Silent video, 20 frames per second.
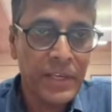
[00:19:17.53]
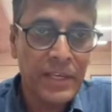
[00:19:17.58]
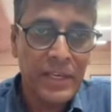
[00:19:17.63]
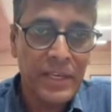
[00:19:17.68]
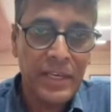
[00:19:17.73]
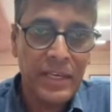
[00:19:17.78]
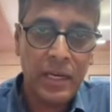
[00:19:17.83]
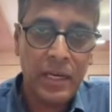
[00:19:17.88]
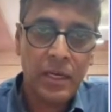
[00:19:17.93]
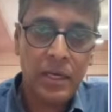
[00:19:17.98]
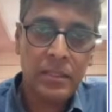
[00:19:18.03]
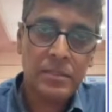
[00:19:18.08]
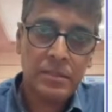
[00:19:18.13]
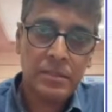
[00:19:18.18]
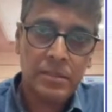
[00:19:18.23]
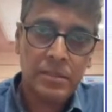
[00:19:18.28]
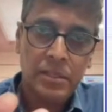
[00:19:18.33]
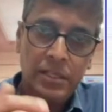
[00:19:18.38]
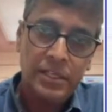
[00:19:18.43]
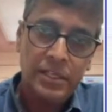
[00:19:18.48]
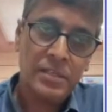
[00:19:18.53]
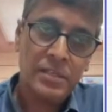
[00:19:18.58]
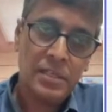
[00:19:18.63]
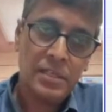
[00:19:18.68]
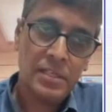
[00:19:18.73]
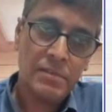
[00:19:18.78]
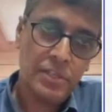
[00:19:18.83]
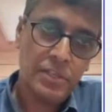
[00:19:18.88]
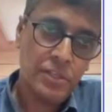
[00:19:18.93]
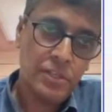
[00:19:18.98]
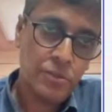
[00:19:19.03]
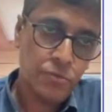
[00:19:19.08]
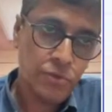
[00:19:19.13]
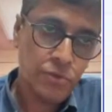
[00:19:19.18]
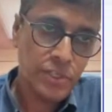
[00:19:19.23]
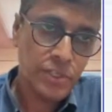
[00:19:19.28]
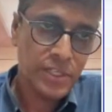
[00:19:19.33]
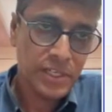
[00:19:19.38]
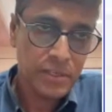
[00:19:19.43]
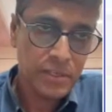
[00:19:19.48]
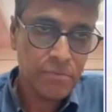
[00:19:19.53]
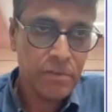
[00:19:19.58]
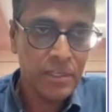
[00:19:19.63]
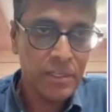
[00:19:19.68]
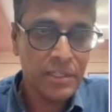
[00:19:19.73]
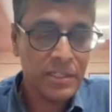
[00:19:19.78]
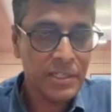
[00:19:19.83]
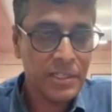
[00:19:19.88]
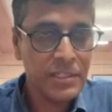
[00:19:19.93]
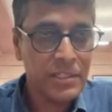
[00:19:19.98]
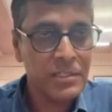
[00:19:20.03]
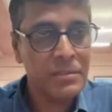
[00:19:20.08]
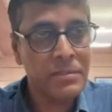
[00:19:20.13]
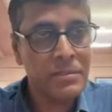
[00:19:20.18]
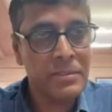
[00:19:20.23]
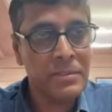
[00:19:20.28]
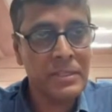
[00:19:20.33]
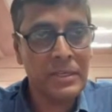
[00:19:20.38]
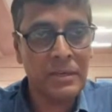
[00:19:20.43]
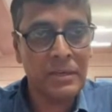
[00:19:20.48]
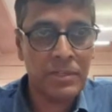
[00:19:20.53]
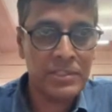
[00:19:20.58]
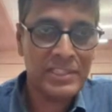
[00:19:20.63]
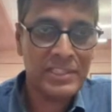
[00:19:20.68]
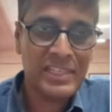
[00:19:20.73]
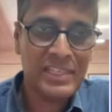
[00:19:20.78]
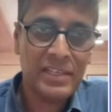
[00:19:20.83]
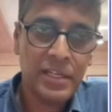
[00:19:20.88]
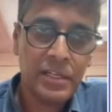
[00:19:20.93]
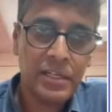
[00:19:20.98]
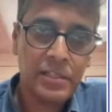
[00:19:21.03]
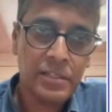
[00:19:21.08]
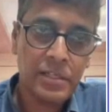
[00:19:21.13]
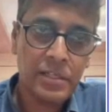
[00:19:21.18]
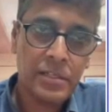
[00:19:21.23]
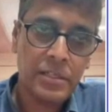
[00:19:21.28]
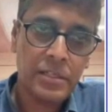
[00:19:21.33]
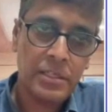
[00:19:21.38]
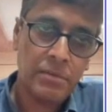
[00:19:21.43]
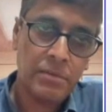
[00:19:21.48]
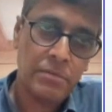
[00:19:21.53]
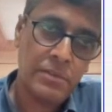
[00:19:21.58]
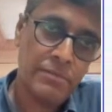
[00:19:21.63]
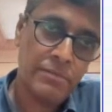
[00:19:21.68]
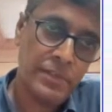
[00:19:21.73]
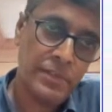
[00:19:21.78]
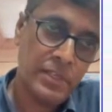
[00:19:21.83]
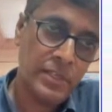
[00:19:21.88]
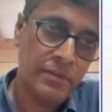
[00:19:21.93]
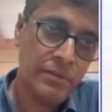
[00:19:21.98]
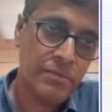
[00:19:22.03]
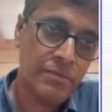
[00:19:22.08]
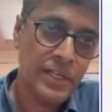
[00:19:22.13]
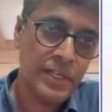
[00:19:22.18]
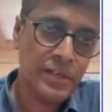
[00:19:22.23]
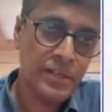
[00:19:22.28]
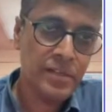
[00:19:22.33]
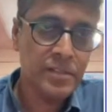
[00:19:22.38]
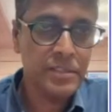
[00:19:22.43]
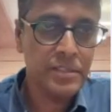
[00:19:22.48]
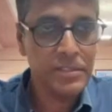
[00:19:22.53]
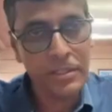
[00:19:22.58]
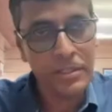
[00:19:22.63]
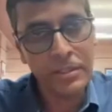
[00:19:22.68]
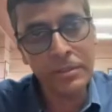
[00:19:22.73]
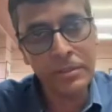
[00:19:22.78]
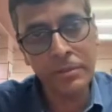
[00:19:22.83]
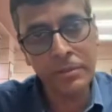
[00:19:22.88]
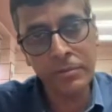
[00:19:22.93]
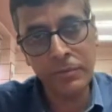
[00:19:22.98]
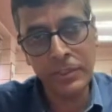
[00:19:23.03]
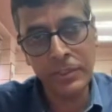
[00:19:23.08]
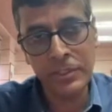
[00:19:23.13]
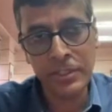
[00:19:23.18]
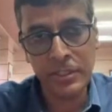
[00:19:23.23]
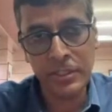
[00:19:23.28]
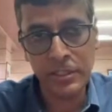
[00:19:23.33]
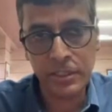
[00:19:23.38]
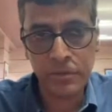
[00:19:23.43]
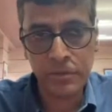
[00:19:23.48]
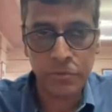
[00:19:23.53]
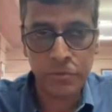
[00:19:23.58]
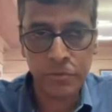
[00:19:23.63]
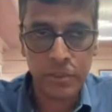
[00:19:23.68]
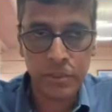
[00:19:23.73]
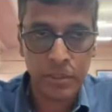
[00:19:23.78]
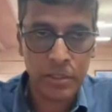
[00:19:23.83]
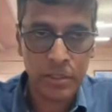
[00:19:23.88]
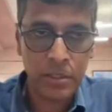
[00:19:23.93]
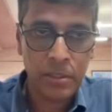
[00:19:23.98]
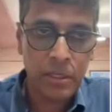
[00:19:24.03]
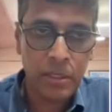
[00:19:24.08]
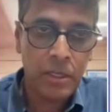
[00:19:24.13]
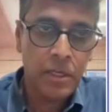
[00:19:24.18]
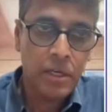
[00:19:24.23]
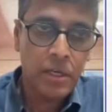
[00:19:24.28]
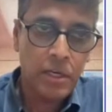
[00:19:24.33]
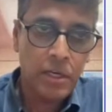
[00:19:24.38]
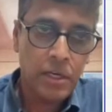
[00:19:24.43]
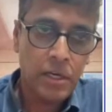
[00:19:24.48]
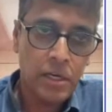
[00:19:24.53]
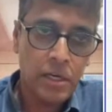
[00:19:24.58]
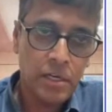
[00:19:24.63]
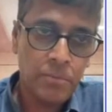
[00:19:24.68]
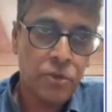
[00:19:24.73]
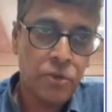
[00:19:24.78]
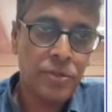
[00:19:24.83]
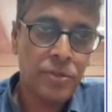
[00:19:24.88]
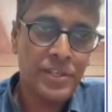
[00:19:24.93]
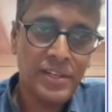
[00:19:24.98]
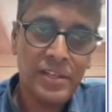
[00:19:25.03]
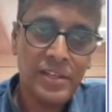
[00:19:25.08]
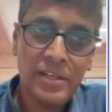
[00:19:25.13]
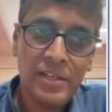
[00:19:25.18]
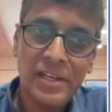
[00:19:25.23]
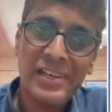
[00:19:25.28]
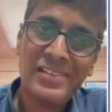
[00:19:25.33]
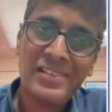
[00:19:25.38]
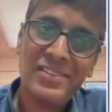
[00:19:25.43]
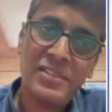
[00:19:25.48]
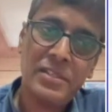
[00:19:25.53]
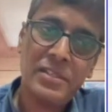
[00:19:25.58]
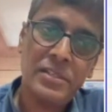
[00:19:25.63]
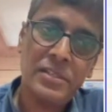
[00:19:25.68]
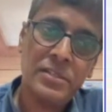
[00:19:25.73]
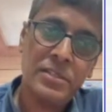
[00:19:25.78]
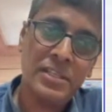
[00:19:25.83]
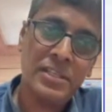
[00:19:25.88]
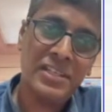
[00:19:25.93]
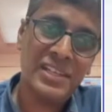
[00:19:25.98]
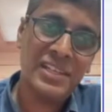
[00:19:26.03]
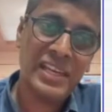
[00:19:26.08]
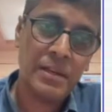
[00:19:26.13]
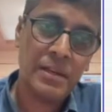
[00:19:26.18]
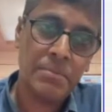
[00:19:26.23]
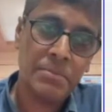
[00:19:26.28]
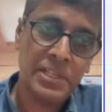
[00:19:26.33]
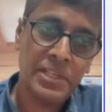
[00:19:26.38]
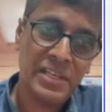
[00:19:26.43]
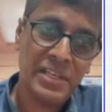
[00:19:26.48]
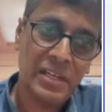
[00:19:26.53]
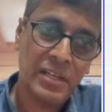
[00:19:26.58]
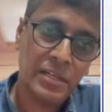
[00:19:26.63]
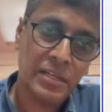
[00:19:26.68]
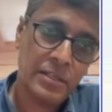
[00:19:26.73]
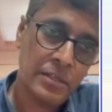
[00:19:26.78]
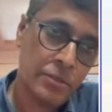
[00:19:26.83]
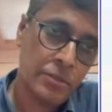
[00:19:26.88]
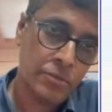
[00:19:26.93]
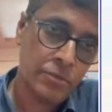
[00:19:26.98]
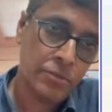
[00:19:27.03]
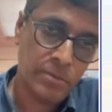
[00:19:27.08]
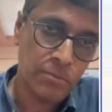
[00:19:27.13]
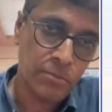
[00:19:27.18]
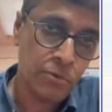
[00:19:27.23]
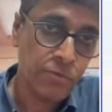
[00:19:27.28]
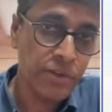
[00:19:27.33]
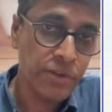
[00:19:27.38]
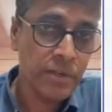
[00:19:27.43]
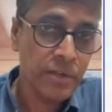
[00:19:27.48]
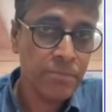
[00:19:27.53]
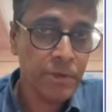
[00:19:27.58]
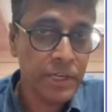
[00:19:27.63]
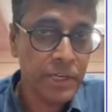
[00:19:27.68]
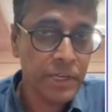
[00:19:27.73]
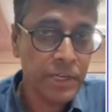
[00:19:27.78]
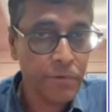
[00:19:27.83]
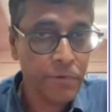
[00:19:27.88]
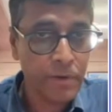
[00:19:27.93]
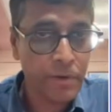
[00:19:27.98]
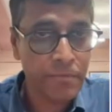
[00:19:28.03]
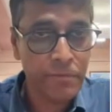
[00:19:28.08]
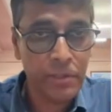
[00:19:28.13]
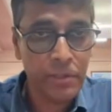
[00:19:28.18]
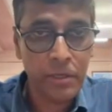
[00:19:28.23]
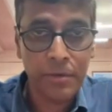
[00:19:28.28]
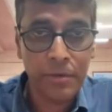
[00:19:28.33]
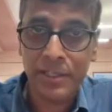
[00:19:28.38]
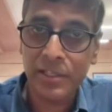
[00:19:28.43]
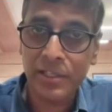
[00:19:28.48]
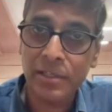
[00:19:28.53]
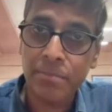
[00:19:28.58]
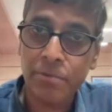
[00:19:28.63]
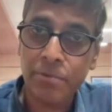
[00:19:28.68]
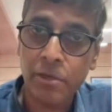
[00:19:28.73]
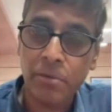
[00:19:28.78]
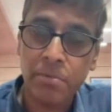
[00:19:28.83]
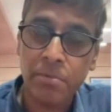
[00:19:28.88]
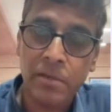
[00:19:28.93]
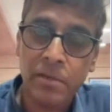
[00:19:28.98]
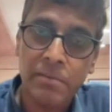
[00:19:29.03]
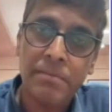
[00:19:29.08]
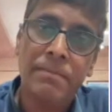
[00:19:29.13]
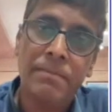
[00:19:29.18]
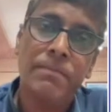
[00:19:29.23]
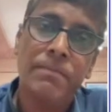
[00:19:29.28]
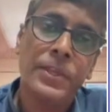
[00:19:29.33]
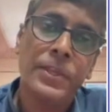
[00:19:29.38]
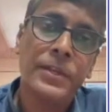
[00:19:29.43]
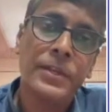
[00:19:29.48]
And it has a very unique advantage. One satellite can cover very wide region. It can give the remote area access. It can be connected to a moving platform without any problem.